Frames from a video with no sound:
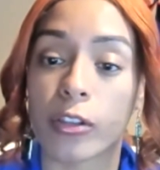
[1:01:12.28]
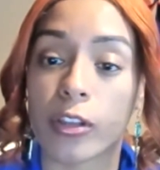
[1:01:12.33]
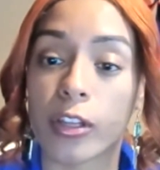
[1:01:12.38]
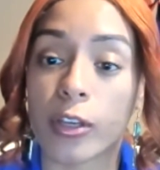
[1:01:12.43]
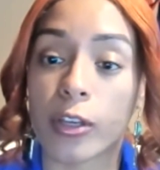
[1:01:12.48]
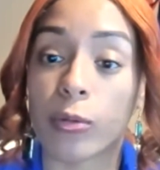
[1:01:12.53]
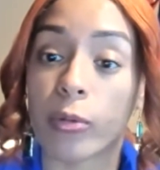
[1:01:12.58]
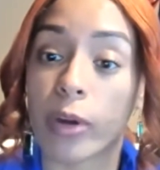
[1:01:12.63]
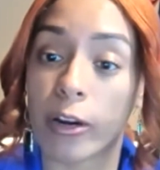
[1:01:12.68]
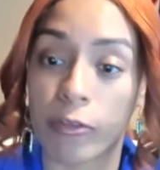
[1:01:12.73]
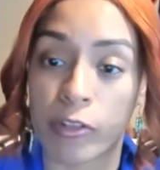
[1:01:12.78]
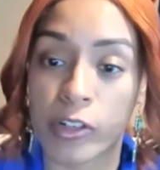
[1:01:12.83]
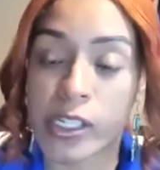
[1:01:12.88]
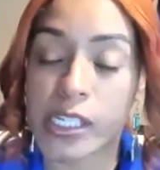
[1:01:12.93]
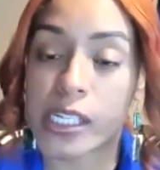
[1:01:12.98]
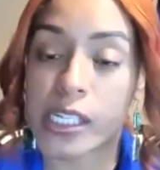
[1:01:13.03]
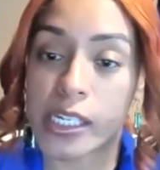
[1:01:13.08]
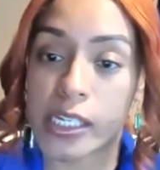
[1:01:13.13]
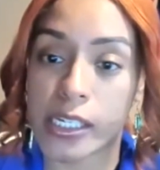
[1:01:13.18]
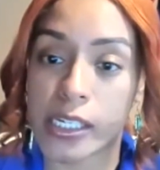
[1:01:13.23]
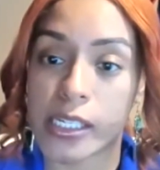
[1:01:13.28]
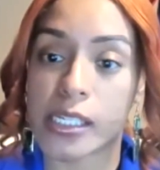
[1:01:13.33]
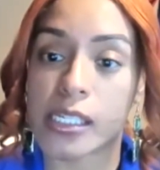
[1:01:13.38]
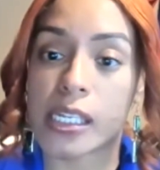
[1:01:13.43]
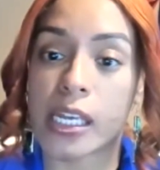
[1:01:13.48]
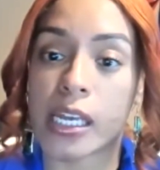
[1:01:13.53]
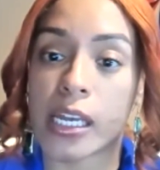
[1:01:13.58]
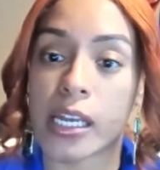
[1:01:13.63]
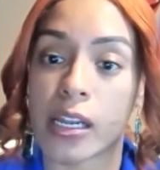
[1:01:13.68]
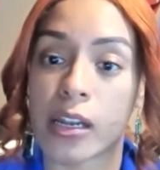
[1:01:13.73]
the references
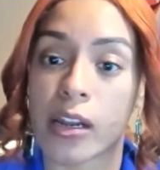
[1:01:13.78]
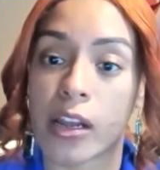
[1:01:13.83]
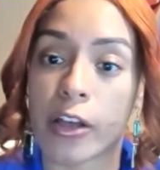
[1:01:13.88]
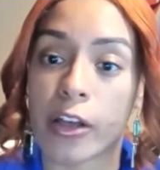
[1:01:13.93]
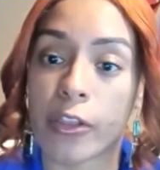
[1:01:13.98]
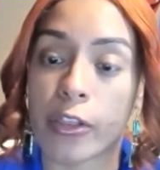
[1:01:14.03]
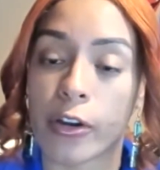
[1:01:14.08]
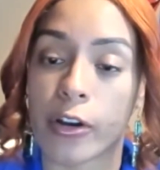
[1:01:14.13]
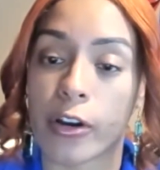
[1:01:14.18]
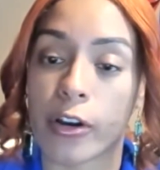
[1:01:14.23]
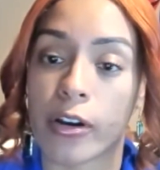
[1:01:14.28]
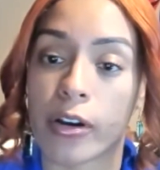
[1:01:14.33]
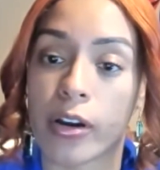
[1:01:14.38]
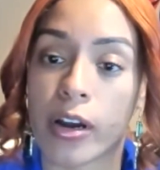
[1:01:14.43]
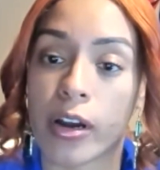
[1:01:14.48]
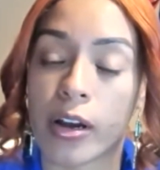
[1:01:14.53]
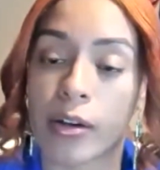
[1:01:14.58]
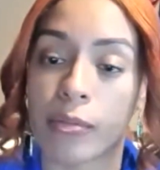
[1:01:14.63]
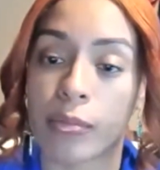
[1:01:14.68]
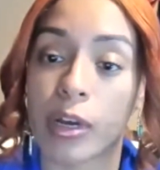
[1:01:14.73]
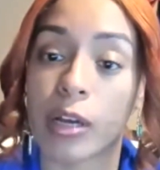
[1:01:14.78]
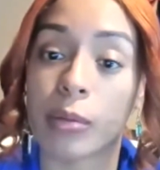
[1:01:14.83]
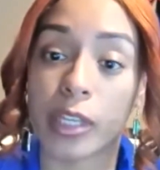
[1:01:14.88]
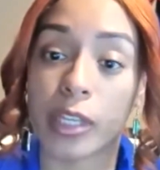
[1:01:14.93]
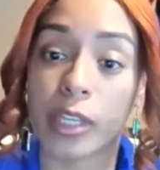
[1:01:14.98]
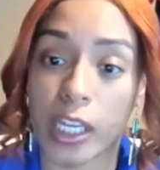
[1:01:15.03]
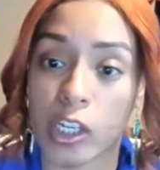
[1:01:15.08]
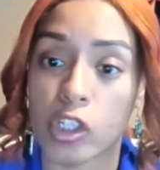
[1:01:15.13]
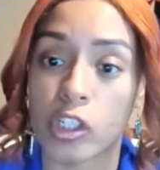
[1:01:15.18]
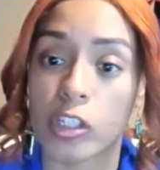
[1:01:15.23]
and other
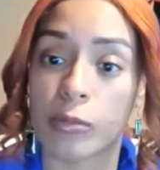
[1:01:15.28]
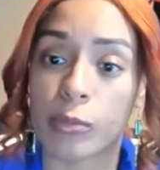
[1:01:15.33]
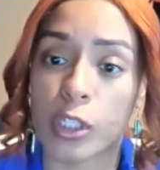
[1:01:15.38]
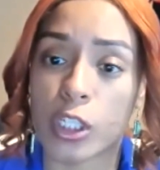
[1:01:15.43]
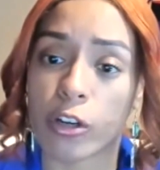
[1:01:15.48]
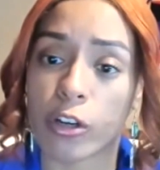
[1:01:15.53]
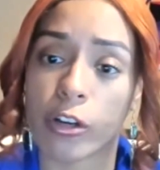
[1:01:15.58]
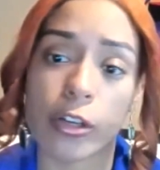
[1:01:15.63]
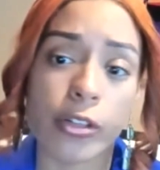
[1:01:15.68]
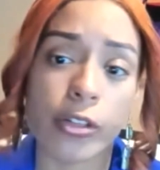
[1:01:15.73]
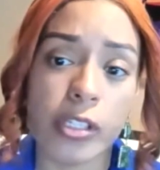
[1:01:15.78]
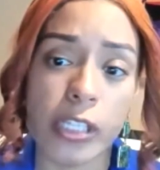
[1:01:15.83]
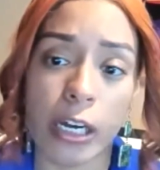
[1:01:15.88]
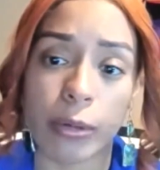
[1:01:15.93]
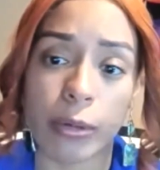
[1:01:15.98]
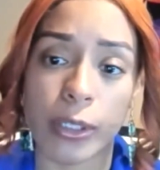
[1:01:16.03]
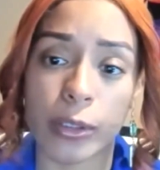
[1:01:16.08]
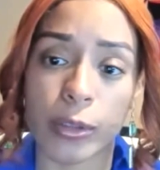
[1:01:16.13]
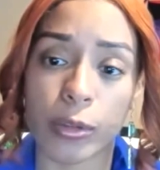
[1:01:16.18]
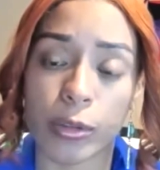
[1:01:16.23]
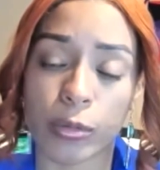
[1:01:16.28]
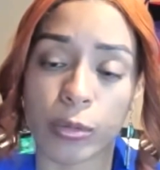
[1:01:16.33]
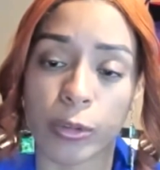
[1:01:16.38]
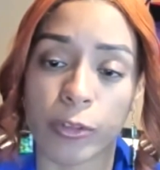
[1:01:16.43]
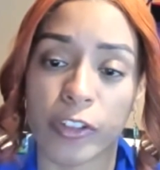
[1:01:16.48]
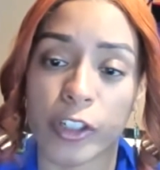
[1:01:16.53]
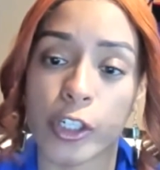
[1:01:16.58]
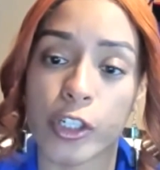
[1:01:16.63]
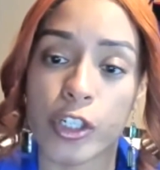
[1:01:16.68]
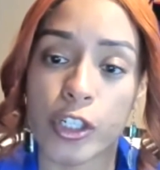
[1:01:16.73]
publication materials that we
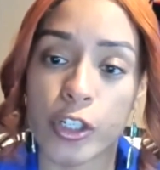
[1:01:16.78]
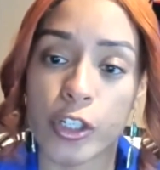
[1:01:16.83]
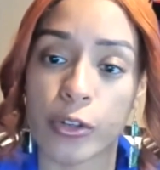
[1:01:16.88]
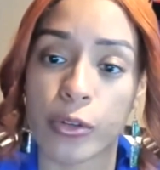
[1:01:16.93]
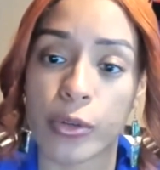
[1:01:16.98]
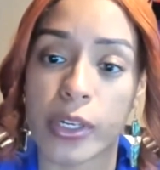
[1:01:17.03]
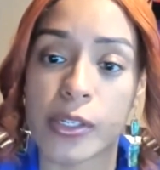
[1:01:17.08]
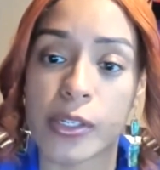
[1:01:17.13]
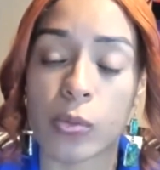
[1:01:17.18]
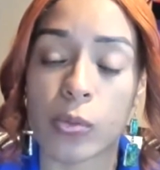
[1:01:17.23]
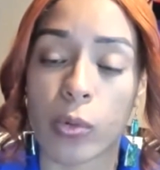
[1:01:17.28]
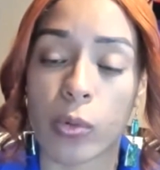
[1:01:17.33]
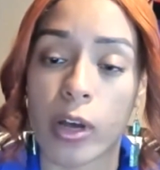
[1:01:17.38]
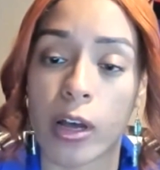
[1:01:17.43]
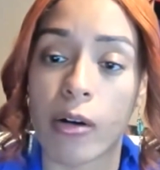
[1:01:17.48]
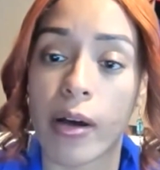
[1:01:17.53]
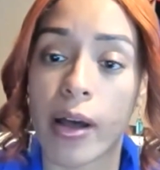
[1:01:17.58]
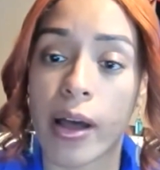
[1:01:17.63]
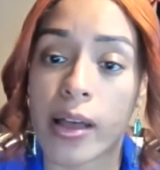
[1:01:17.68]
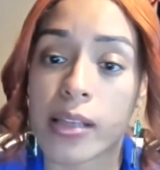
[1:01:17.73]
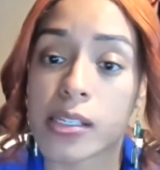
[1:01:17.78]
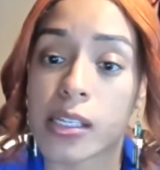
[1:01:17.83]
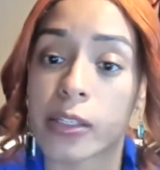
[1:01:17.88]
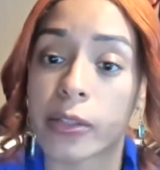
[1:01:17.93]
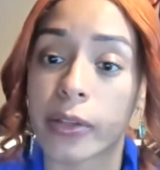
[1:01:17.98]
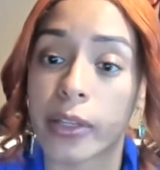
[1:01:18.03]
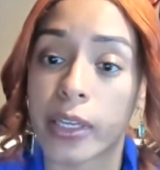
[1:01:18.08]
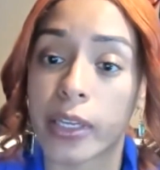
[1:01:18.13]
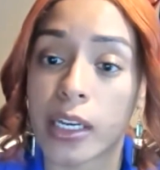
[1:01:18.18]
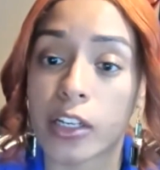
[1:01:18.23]
referred to, as well as a
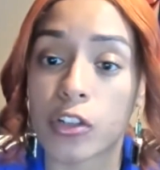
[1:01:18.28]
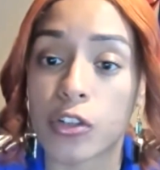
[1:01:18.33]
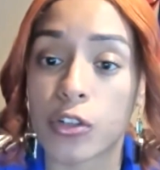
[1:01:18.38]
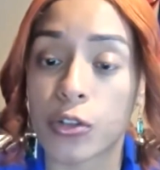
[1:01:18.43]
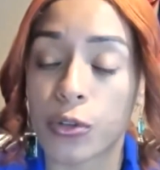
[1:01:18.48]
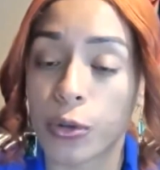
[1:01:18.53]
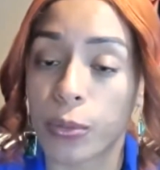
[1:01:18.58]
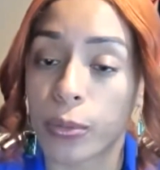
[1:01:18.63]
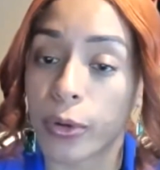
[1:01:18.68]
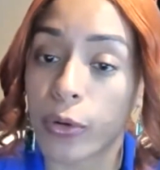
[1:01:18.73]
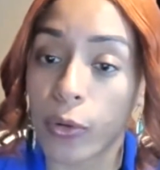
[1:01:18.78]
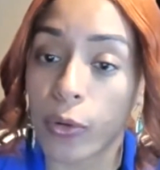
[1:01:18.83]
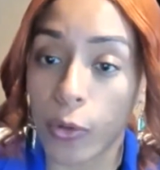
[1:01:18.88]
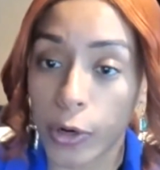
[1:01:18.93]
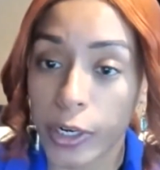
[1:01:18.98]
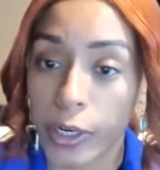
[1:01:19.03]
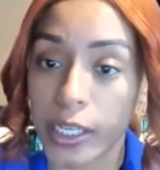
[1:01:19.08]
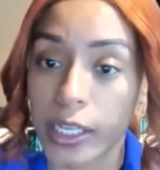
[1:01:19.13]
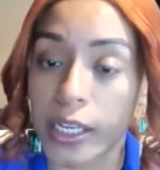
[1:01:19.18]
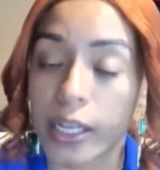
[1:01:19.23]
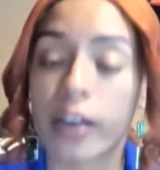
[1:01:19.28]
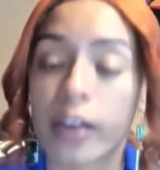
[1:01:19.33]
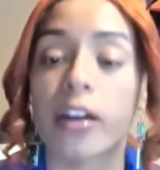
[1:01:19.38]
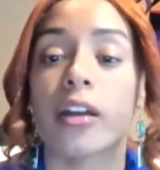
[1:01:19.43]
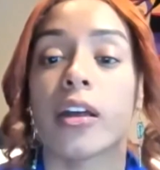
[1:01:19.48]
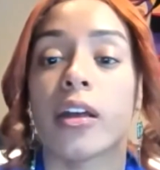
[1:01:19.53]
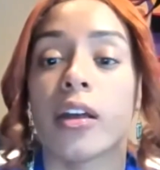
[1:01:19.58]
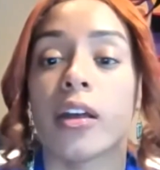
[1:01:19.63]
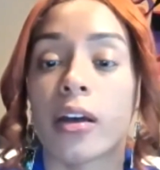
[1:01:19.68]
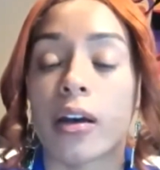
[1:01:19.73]
link to the recording
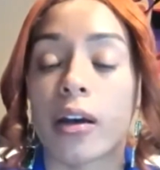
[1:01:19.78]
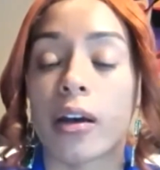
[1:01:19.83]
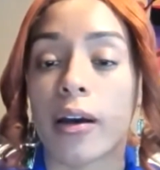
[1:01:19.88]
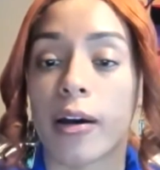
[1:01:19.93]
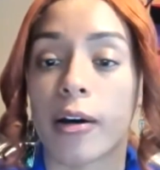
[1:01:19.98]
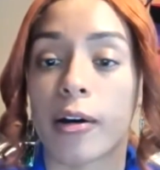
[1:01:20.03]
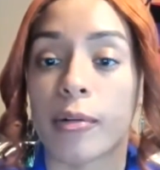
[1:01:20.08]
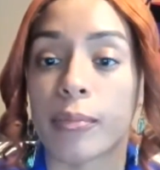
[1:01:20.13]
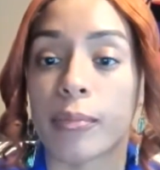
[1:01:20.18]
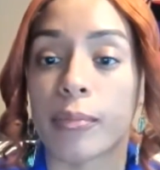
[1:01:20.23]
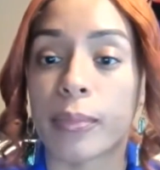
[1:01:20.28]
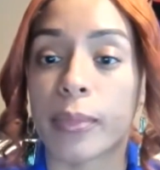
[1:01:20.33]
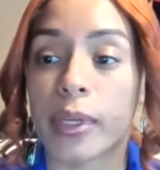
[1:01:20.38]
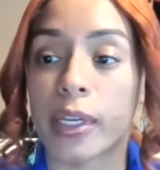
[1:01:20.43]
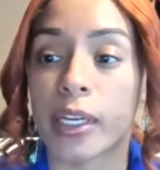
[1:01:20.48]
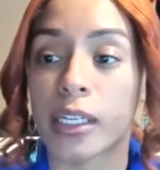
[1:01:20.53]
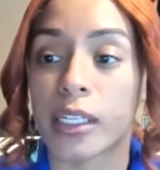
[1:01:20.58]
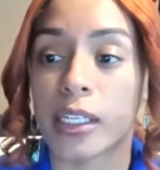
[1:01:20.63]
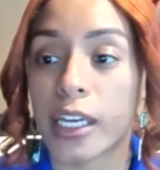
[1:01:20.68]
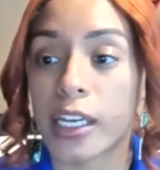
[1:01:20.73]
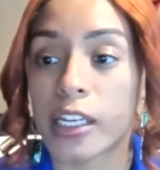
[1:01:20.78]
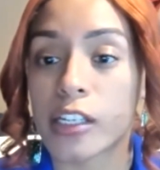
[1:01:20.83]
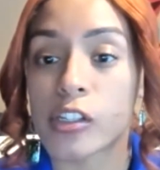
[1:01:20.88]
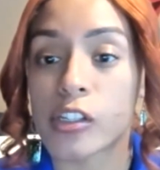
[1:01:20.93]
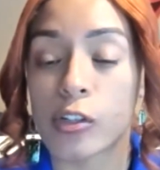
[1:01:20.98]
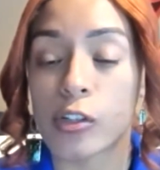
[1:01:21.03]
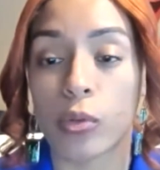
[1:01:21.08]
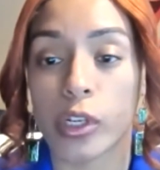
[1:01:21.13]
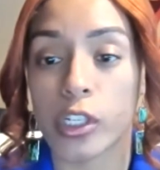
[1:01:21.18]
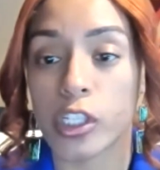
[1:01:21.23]
in
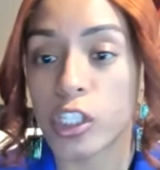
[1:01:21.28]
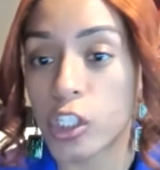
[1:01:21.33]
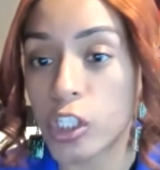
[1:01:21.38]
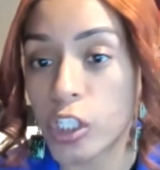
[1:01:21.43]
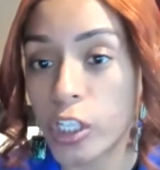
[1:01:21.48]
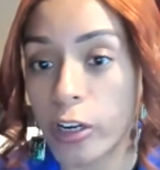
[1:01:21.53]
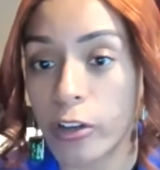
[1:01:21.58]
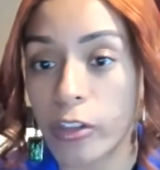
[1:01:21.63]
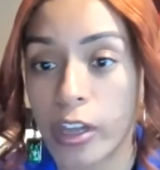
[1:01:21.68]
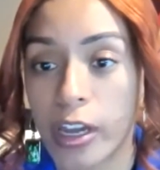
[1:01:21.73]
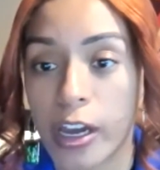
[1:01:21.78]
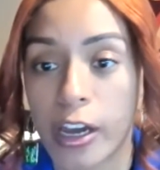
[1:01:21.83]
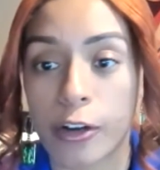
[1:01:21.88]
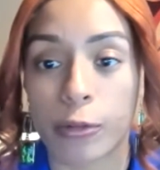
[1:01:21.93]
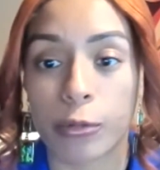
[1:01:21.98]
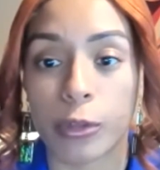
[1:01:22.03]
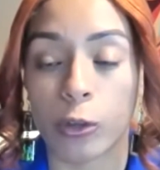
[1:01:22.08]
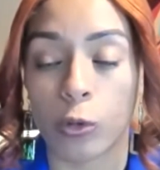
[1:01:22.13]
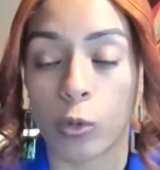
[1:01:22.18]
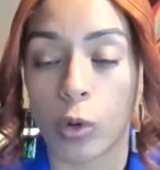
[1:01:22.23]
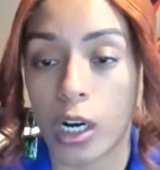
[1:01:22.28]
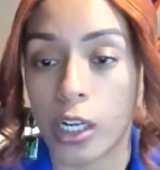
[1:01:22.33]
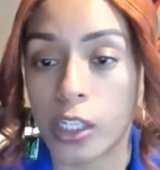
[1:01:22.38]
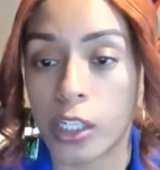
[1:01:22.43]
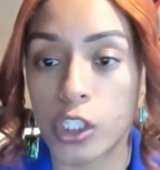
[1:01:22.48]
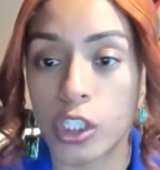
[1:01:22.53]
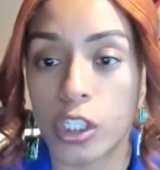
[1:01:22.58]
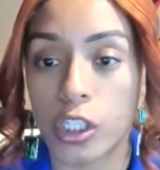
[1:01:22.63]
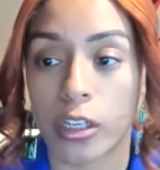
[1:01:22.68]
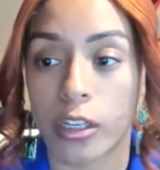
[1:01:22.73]
case you want to share that or
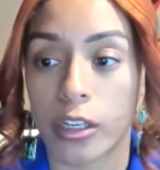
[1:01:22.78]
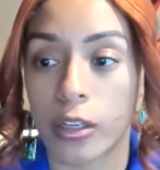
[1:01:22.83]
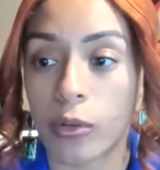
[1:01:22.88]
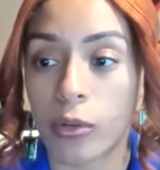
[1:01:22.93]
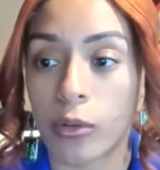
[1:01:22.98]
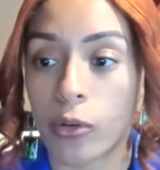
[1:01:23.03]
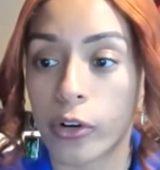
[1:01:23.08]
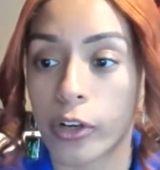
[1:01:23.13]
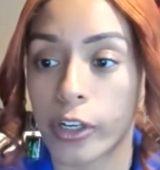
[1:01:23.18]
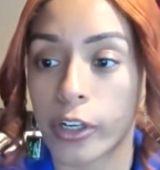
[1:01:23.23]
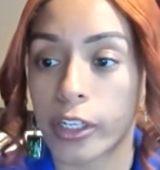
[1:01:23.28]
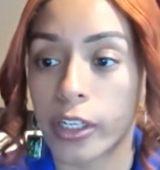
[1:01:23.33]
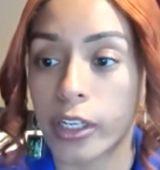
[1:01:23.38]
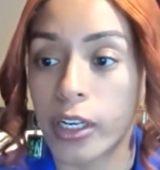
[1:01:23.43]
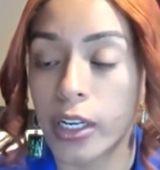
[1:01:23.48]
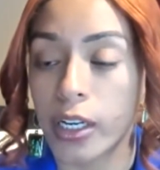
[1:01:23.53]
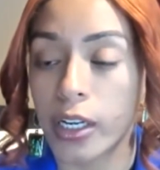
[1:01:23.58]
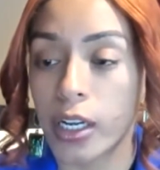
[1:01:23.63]
rewatch it or